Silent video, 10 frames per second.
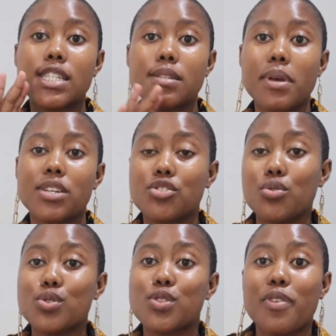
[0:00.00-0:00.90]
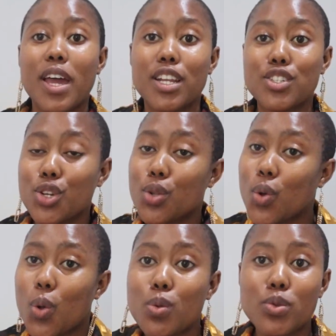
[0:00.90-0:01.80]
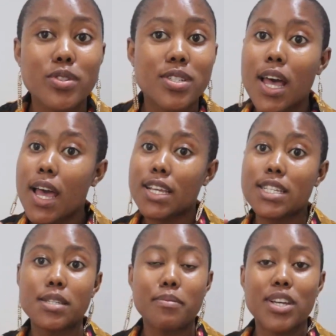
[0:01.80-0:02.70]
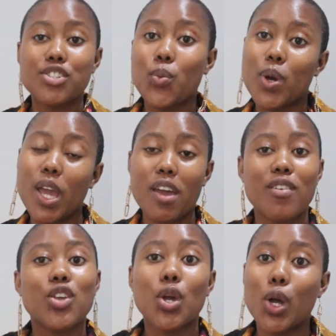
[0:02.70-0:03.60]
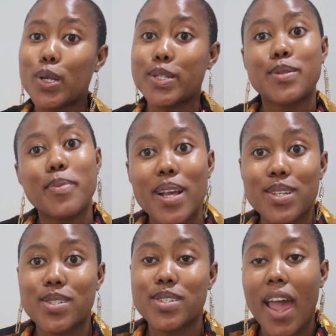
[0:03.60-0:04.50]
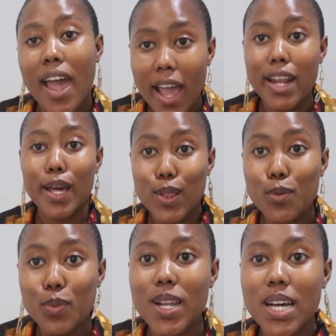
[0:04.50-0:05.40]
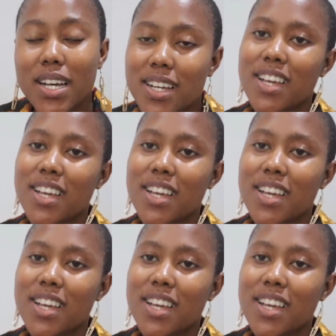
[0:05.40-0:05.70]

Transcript: smash those financial goals, smash whatever you gotta smash, and get the moolah.